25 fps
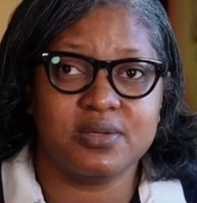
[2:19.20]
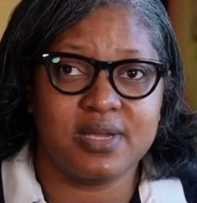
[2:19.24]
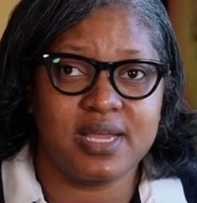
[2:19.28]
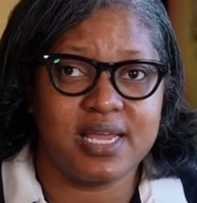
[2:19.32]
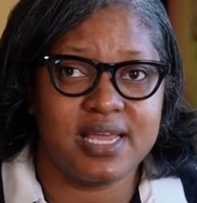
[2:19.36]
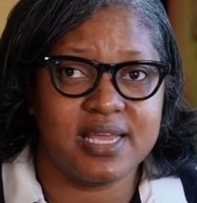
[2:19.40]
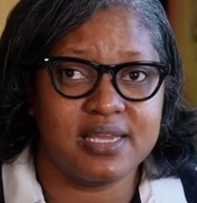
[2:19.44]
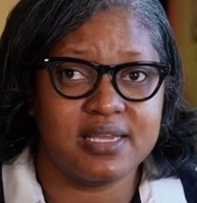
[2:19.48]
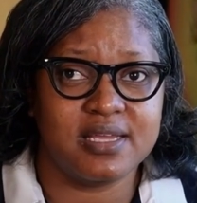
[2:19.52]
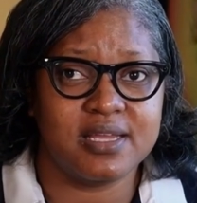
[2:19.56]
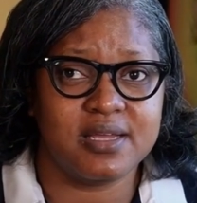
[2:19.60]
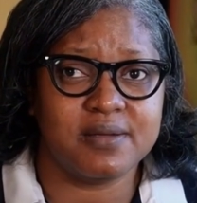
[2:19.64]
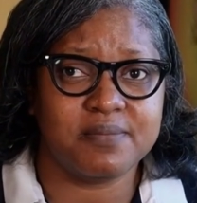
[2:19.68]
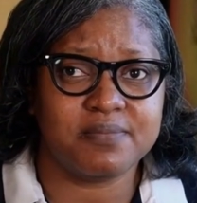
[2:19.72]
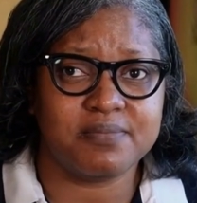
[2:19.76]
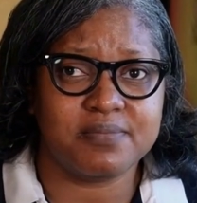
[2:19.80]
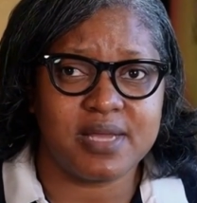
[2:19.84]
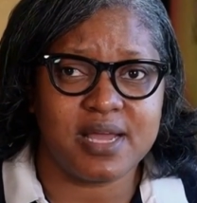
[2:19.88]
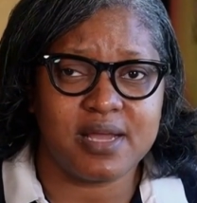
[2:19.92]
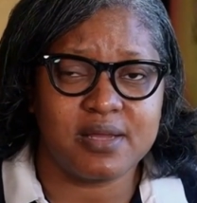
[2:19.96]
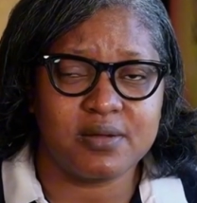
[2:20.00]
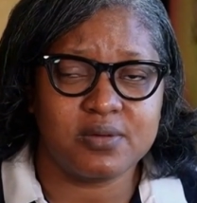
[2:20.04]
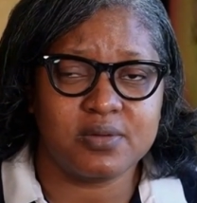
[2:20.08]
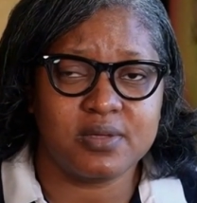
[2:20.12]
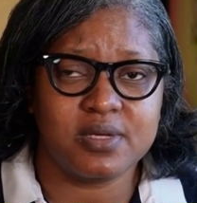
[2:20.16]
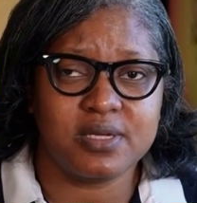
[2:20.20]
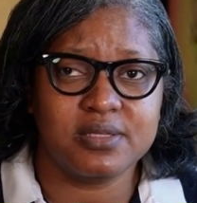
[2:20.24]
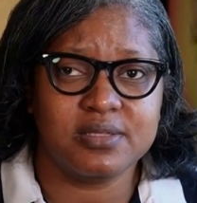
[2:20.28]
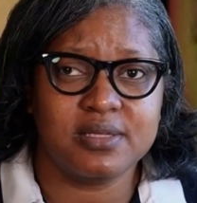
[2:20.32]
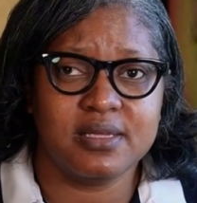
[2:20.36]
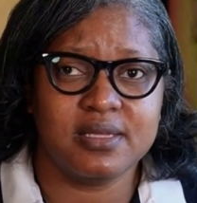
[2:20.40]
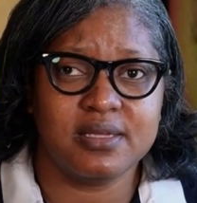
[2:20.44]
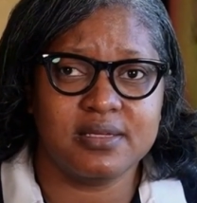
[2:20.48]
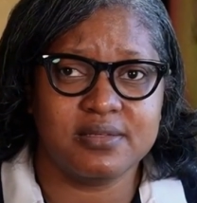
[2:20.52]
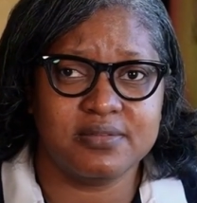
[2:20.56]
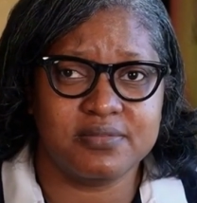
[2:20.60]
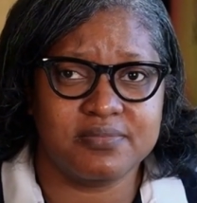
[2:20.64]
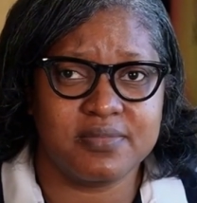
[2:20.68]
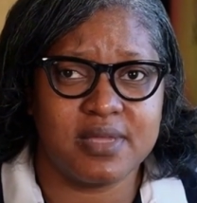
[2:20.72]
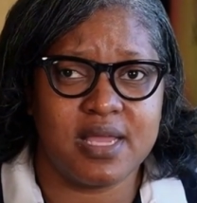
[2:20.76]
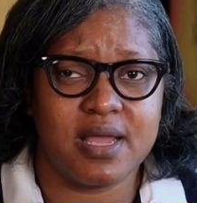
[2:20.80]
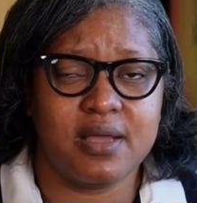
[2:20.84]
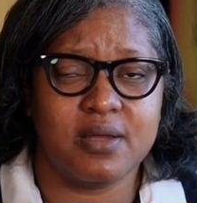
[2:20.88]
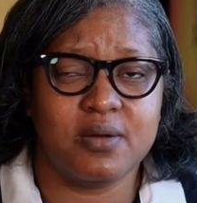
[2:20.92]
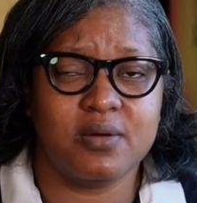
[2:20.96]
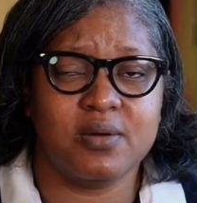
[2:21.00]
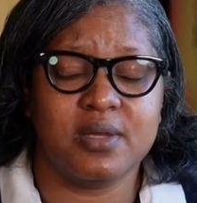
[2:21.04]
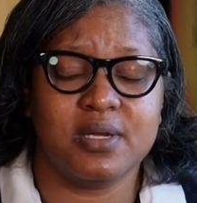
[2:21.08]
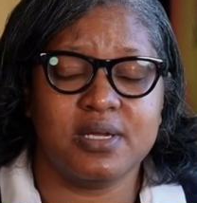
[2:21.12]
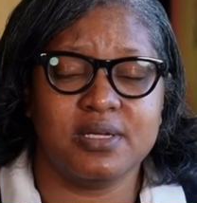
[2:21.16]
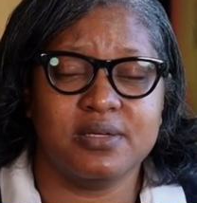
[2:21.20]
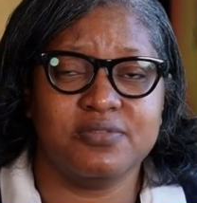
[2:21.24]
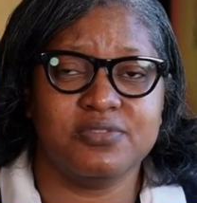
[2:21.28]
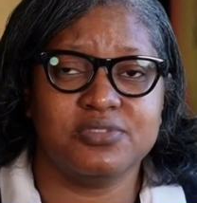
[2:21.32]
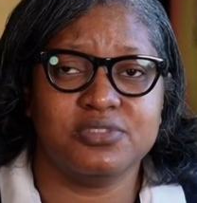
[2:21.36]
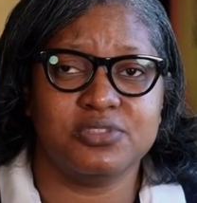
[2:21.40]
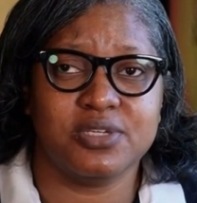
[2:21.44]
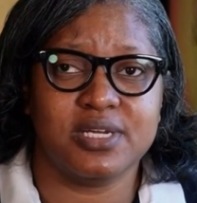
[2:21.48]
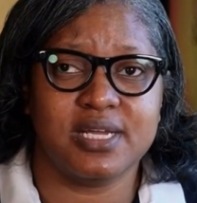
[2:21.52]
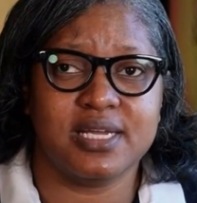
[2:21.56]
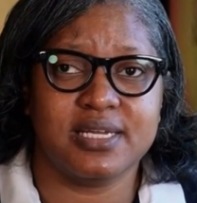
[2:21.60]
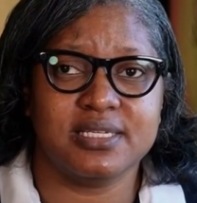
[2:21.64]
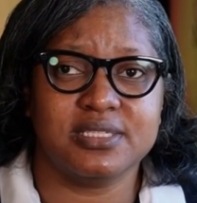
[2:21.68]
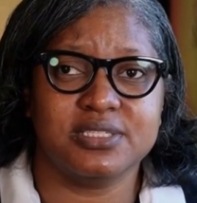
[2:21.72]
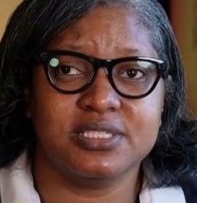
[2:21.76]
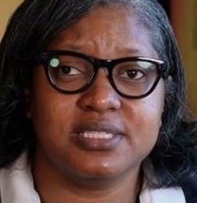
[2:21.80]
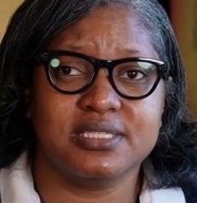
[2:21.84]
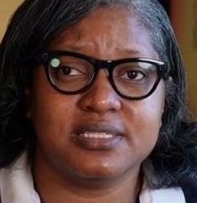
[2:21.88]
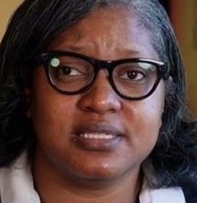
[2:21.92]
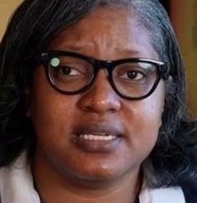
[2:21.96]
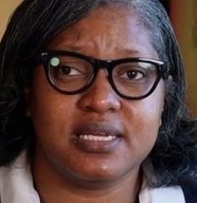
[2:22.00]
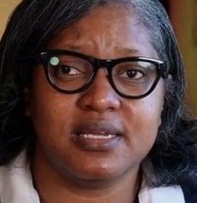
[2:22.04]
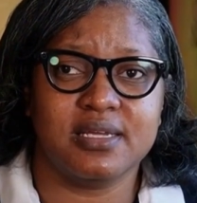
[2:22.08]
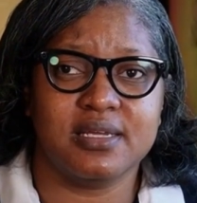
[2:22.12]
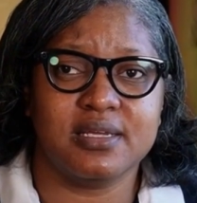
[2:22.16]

Okay, follow up strategies.